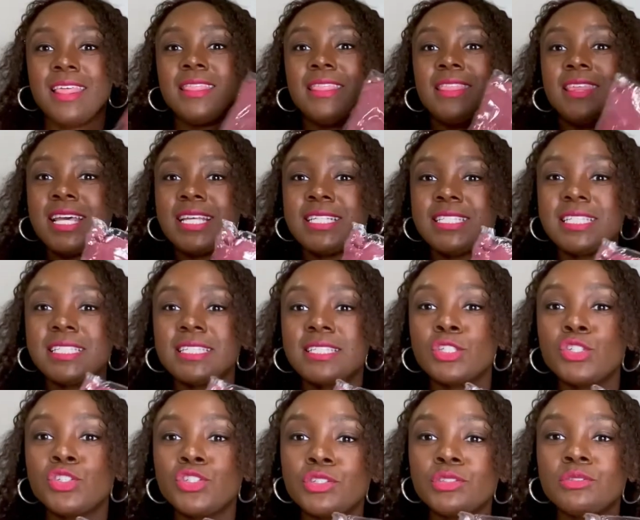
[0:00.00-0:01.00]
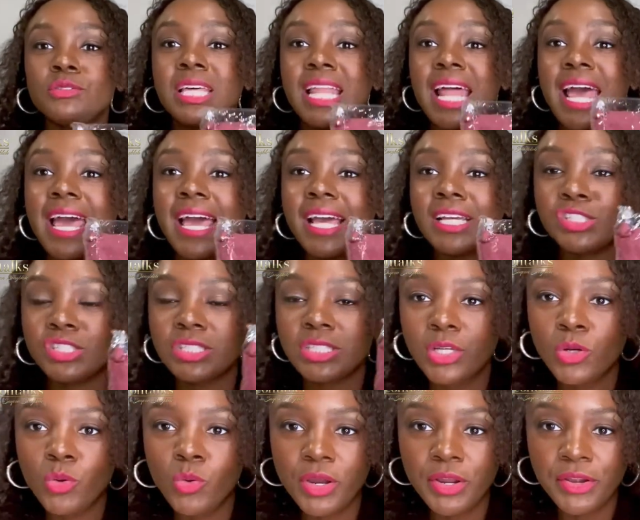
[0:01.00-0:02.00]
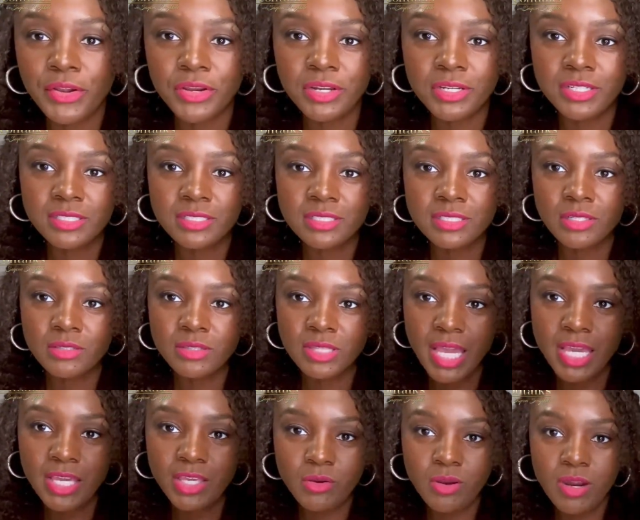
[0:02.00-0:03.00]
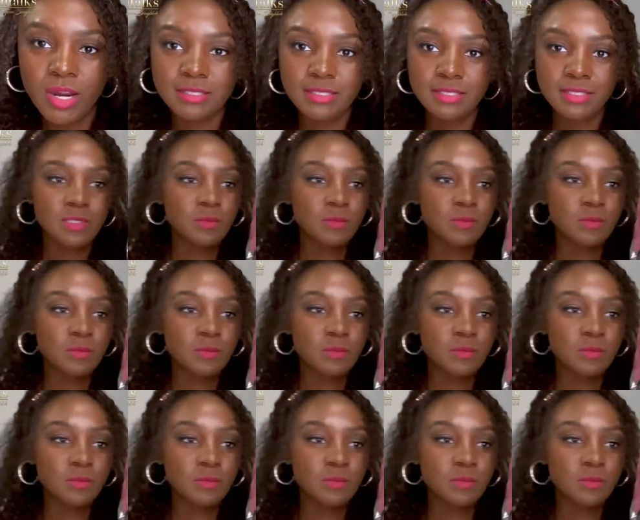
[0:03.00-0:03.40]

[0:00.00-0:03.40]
this is the suit that I actually ordered. So thank you, Hearts of